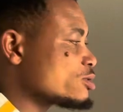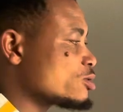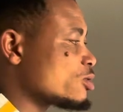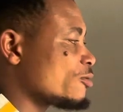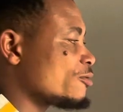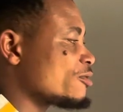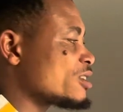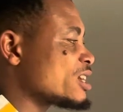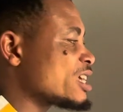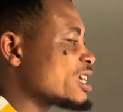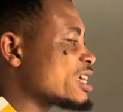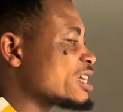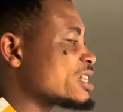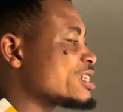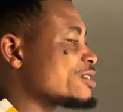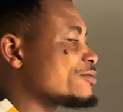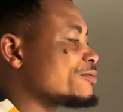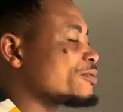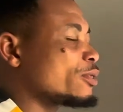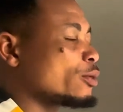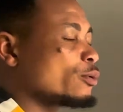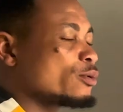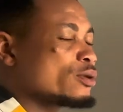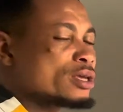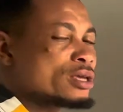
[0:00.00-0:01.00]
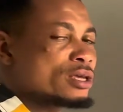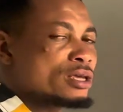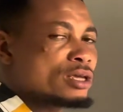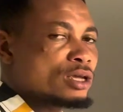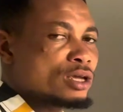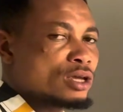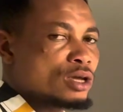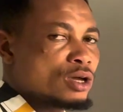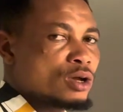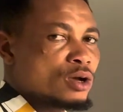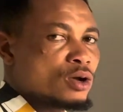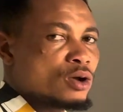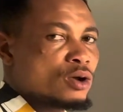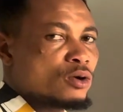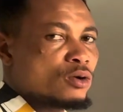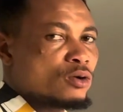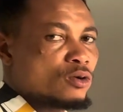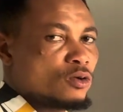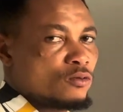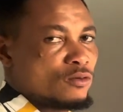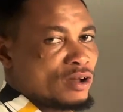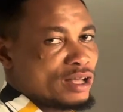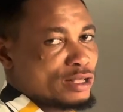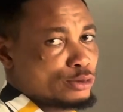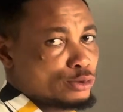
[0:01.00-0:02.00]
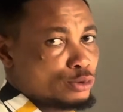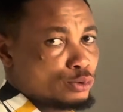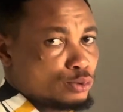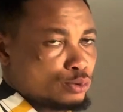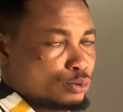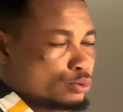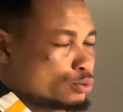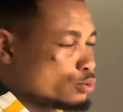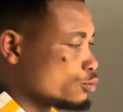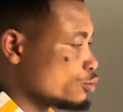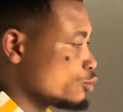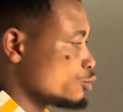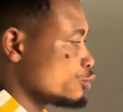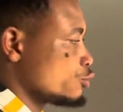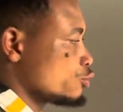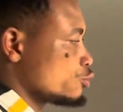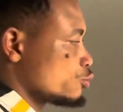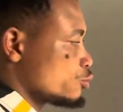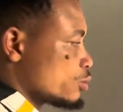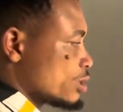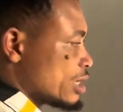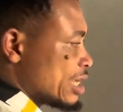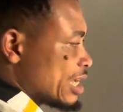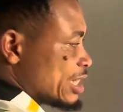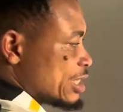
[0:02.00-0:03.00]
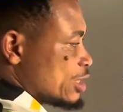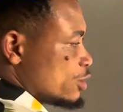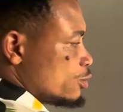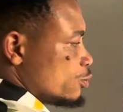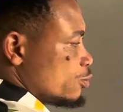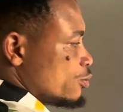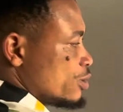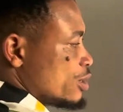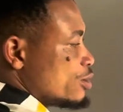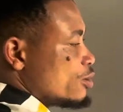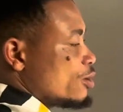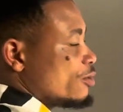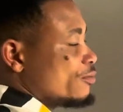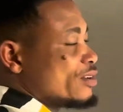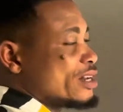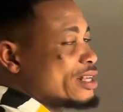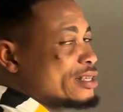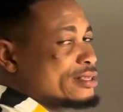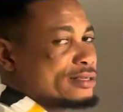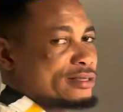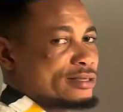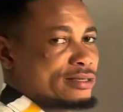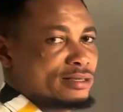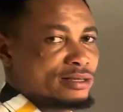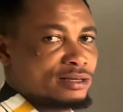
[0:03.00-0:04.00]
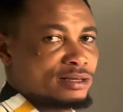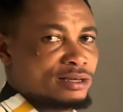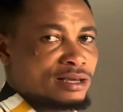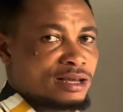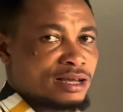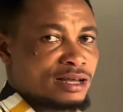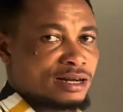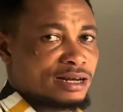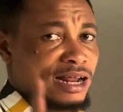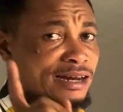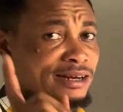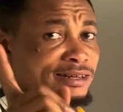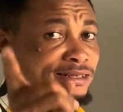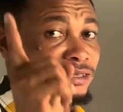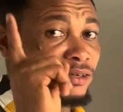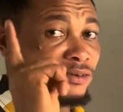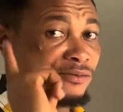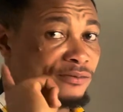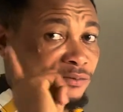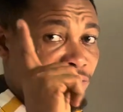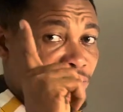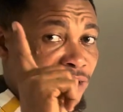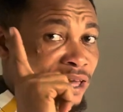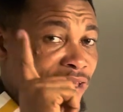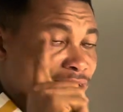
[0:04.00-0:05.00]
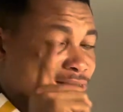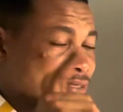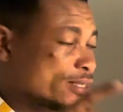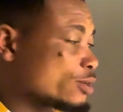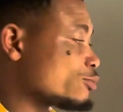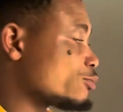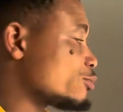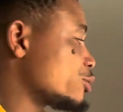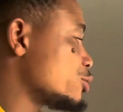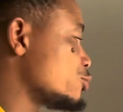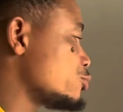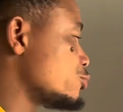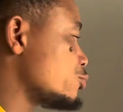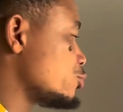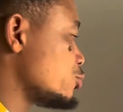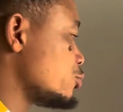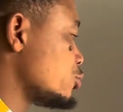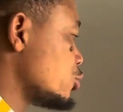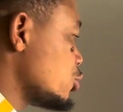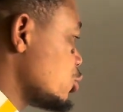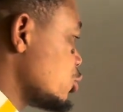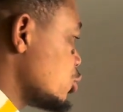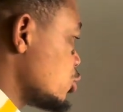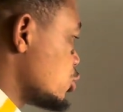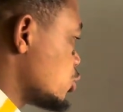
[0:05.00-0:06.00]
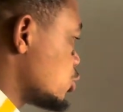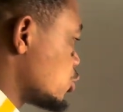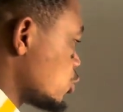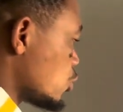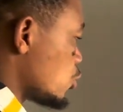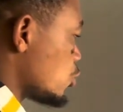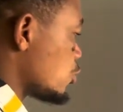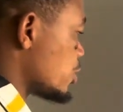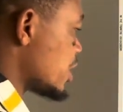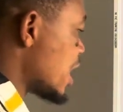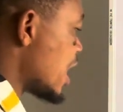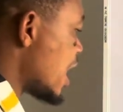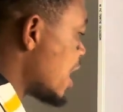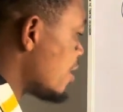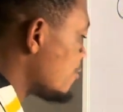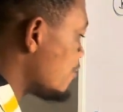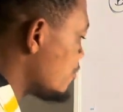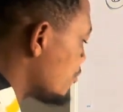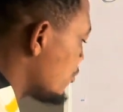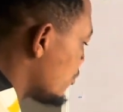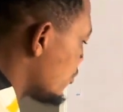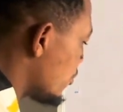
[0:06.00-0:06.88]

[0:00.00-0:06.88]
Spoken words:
of negative 3 over 2 to get rid of this. That is the first thing we do. So we have